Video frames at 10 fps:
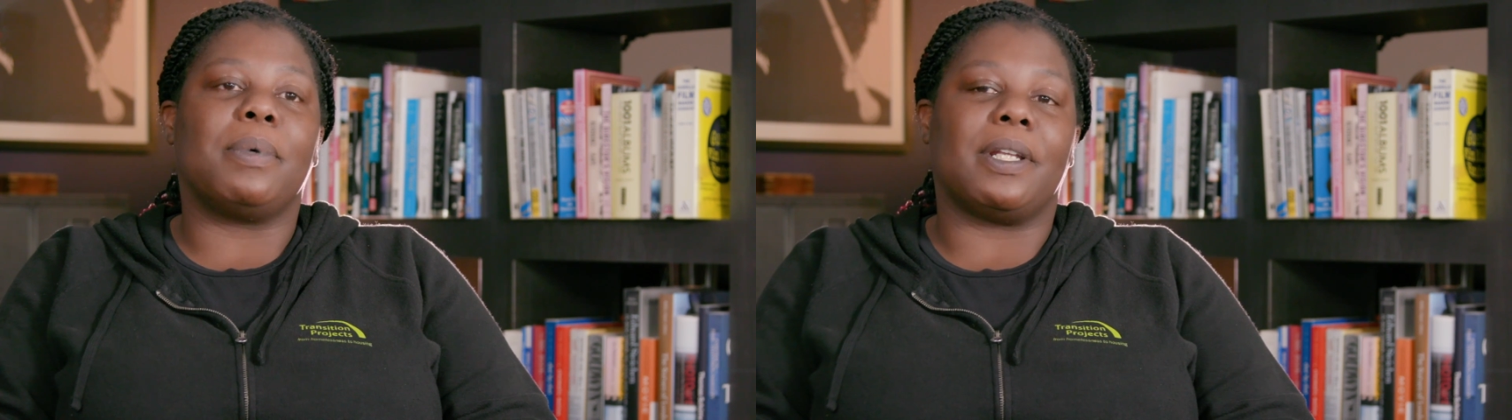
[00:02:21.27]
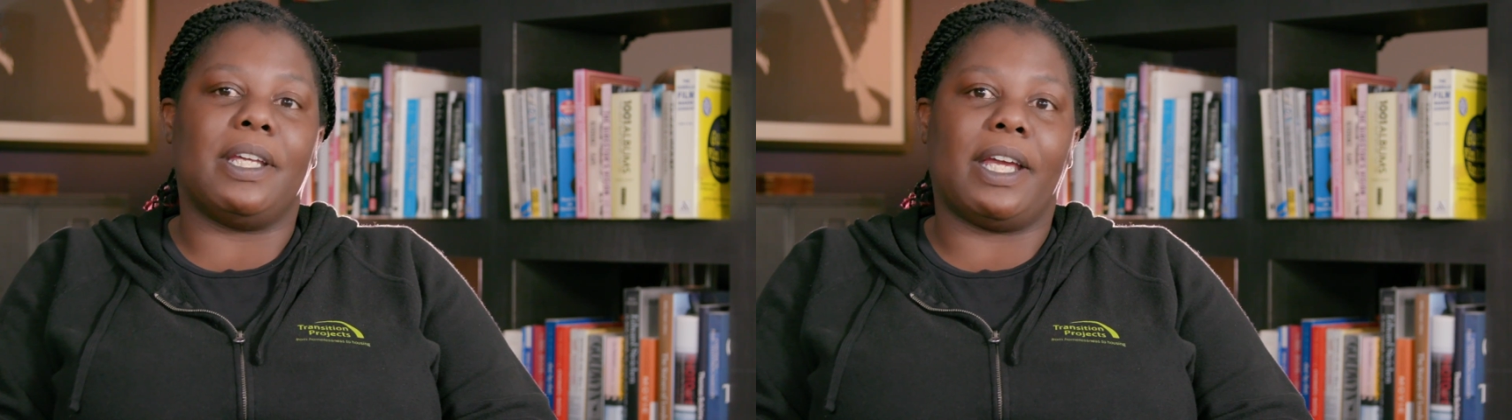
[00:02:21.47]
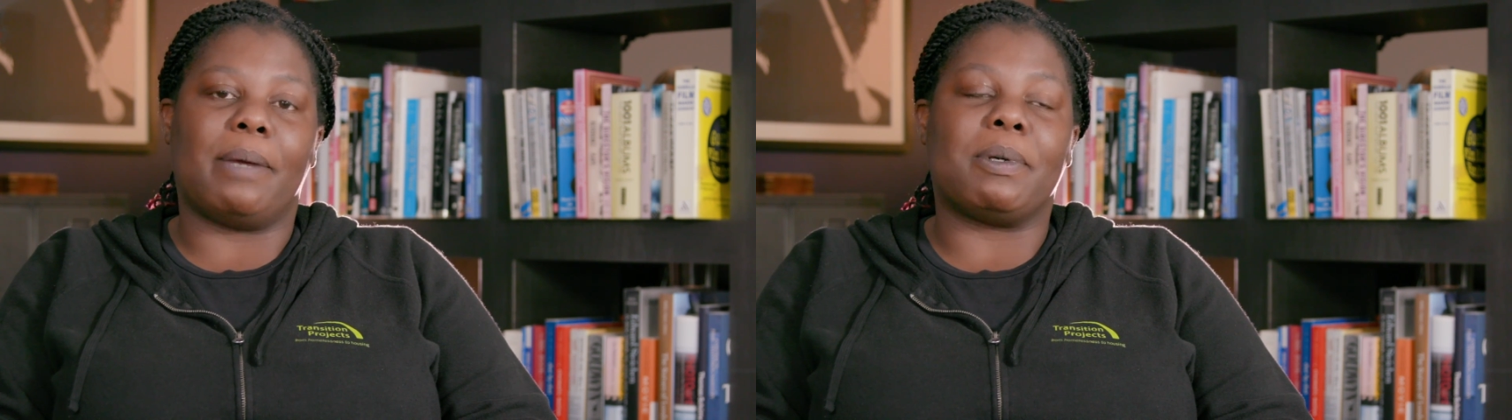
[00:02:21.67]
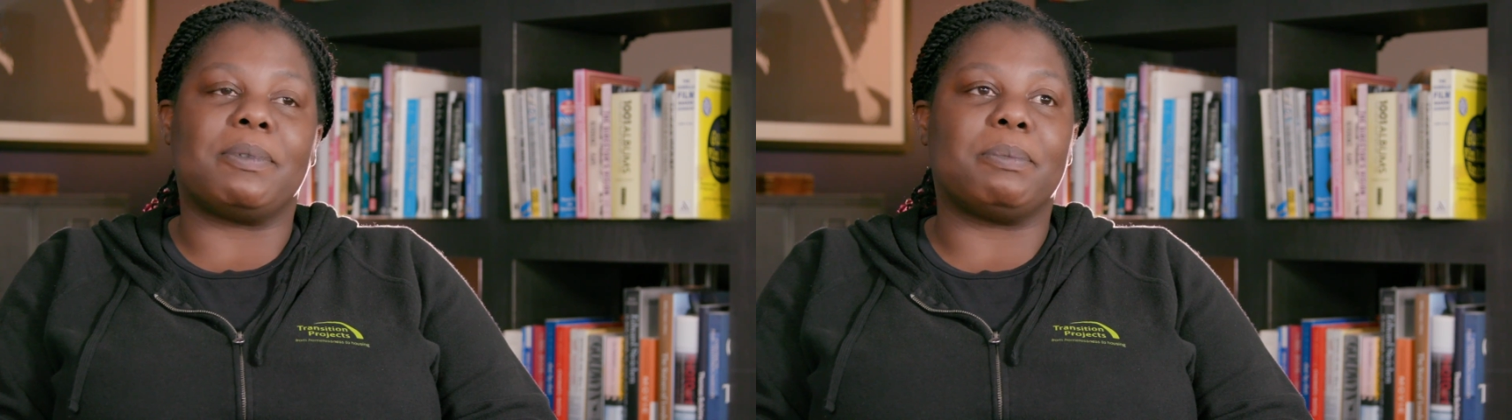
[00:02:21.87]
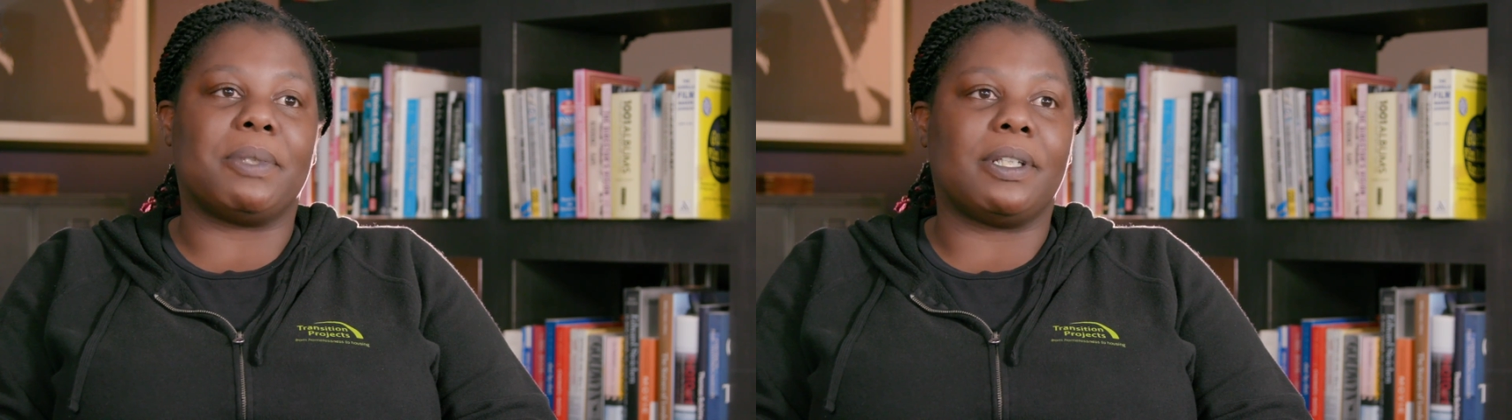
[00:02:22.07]
but he came
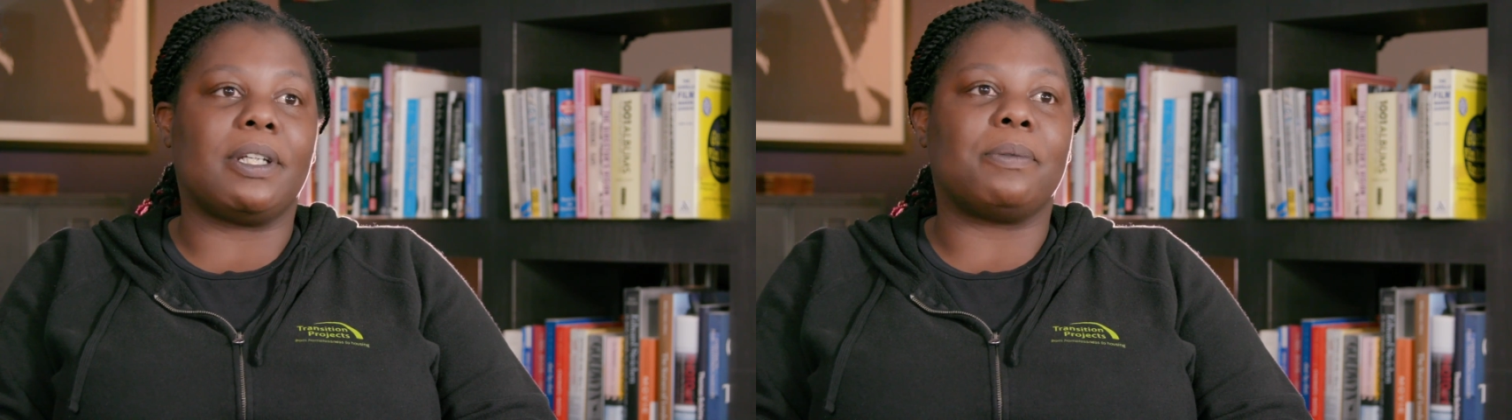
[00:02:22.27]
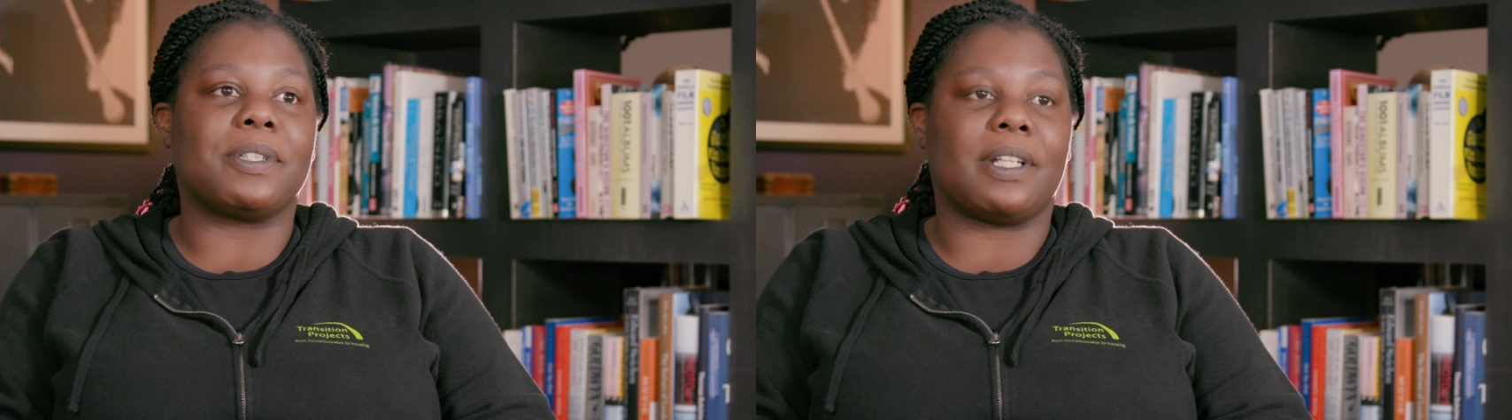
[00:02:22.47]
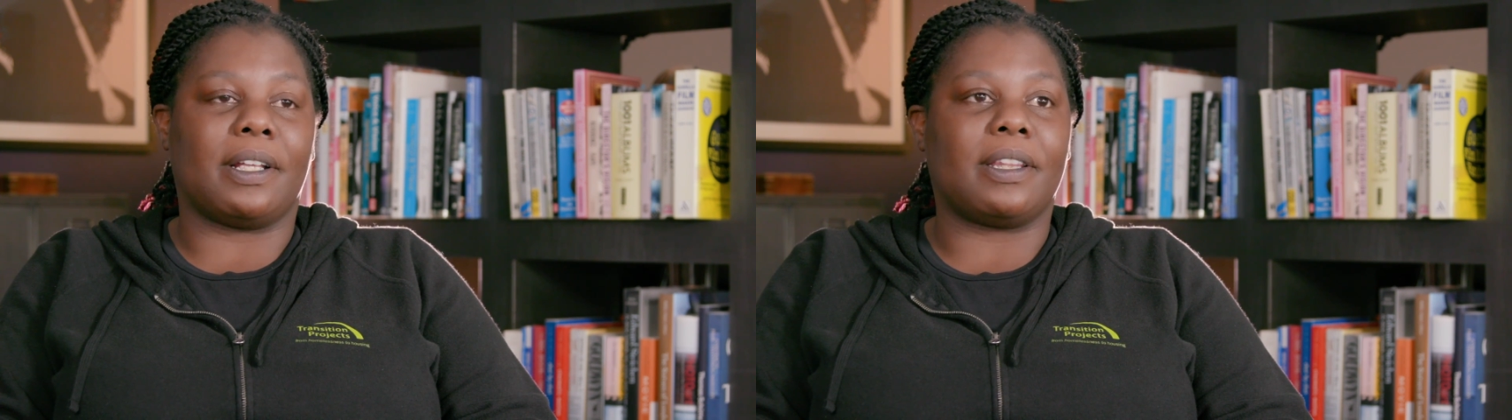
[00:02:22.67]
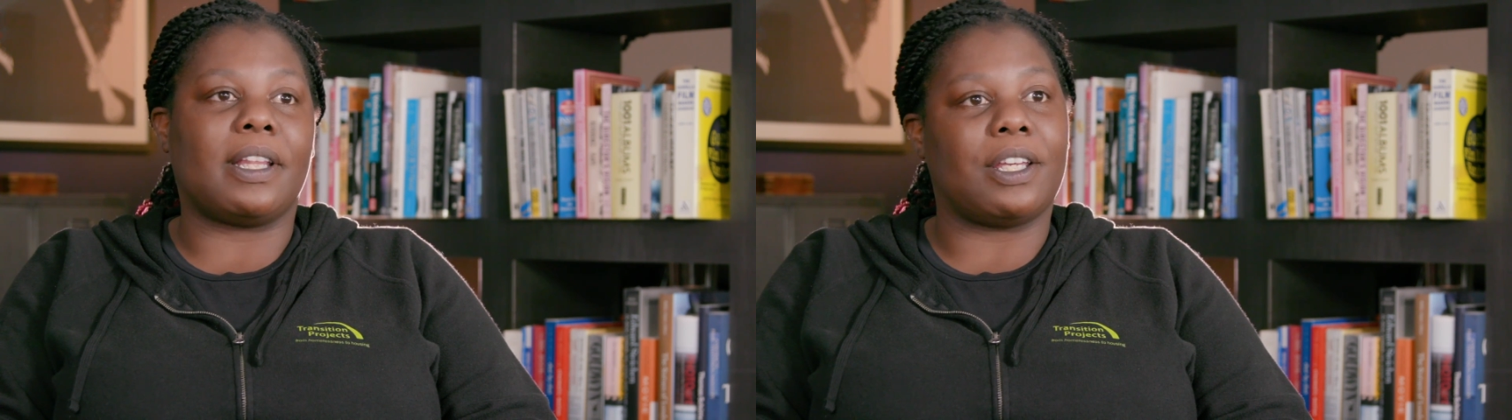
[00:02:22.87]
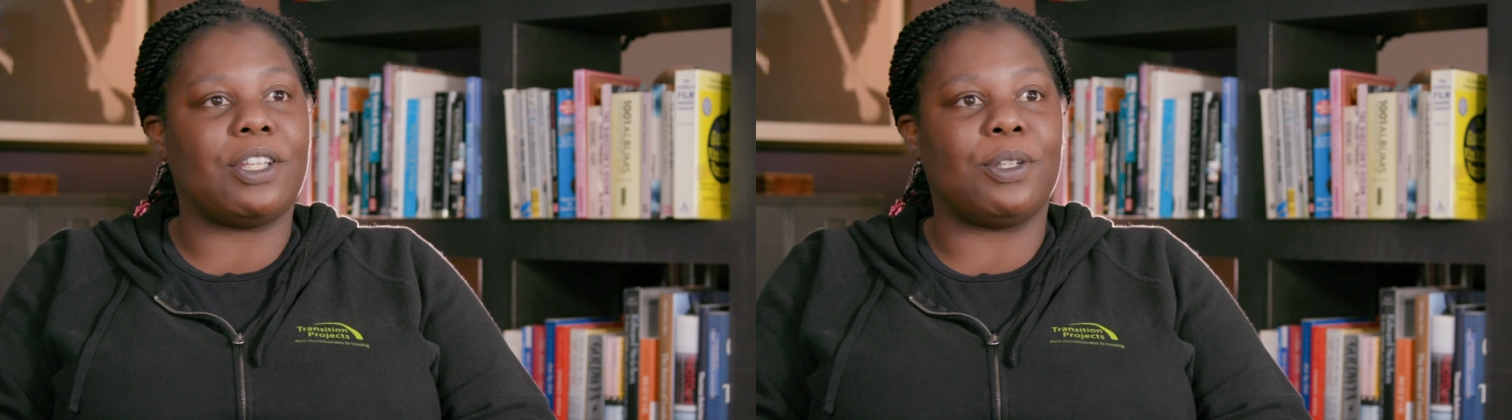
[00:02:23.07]
up to me and was like,
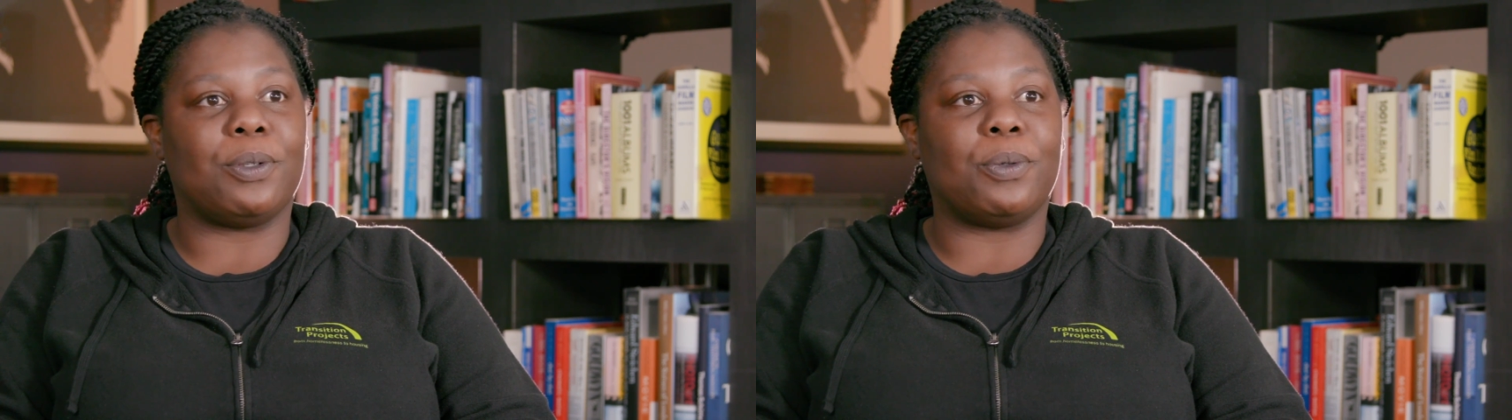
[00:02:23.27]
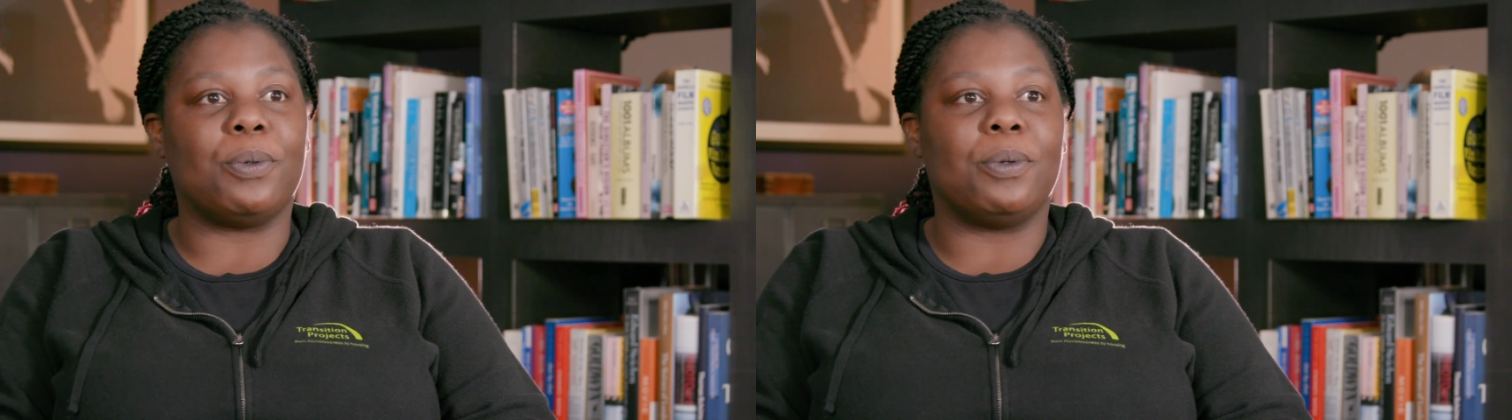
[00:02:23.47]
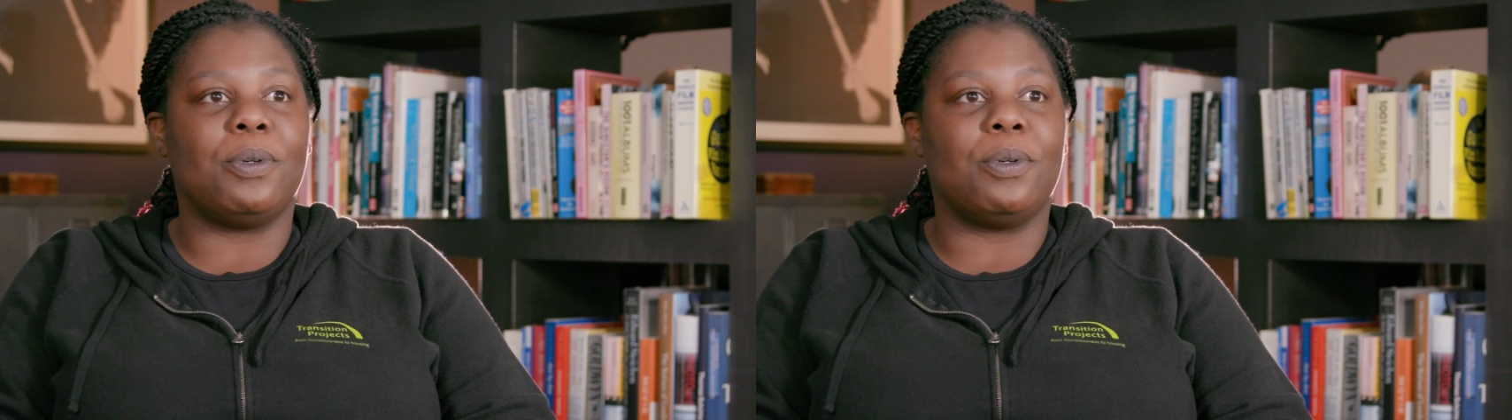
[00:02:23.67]
thank you,